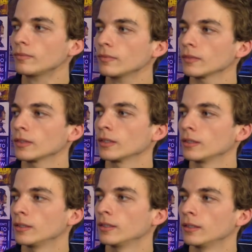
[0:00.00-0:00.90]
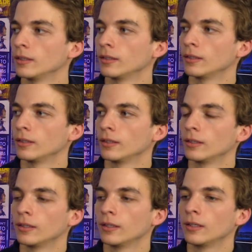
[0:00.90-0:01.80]

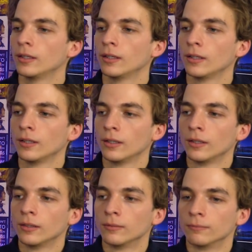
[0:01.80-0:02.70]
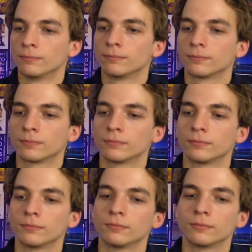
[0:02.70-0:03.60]
No words are spoken by the person on screen.